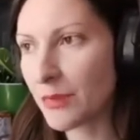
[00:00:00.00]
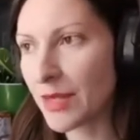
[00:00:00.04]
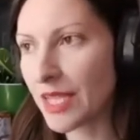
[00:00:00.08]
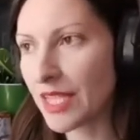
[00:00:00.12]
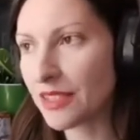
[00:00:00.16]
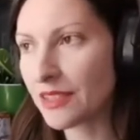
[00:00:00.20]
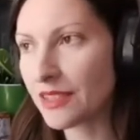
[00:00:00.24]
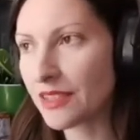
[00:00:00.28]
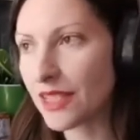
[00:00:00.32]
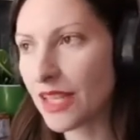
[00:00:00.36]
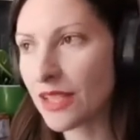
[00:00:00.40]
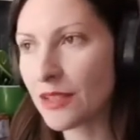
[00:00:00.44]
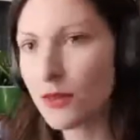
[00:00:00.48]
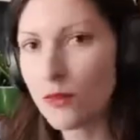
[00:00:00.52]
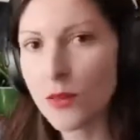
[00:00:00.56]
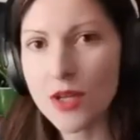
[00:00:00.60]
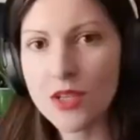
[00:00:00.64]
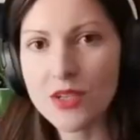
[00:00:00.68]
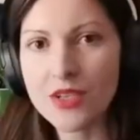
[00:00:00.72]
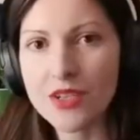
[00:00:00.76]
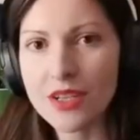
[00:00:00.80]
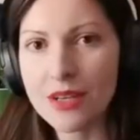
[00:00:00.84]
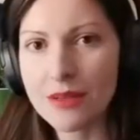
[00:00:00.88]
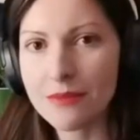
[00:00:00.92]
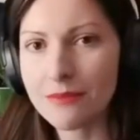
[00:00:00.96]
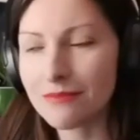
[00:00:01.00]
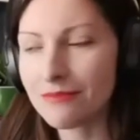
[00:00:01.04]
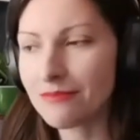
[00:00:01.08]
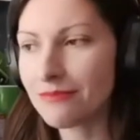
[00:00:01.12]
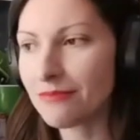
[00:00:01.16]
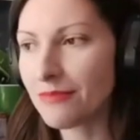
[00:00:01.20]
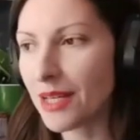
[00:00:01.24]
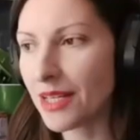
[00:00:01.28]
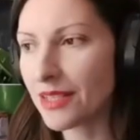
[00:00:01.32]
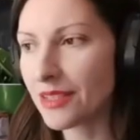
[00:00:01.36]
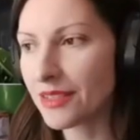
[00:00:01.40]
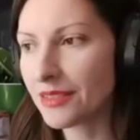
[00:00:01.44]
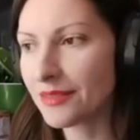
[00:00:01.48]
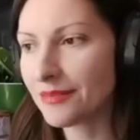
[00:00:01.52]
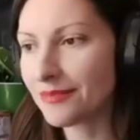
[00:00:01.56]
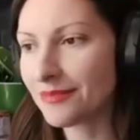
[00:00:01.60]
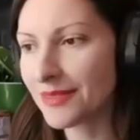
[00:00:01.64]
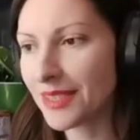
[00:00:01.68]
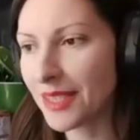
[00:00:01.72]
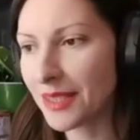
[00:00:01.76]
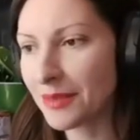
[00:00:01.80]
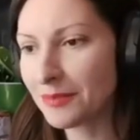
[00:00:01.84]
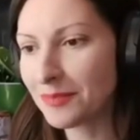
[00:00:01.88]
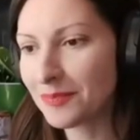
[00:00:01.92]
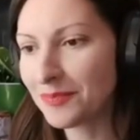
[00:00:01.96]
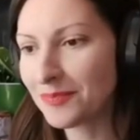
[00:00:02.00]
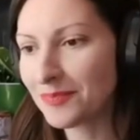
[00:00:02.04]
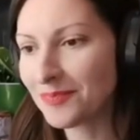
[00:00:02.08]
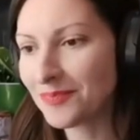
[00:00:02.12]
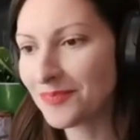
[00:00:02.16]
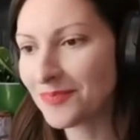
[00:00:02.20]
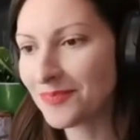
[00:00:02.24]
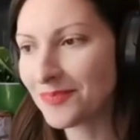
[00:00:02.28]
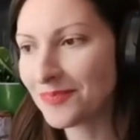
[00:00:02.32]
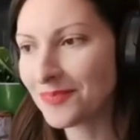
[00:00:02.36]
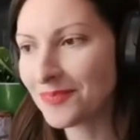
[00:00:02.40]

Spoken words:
zoom in and watch them better. Yeah.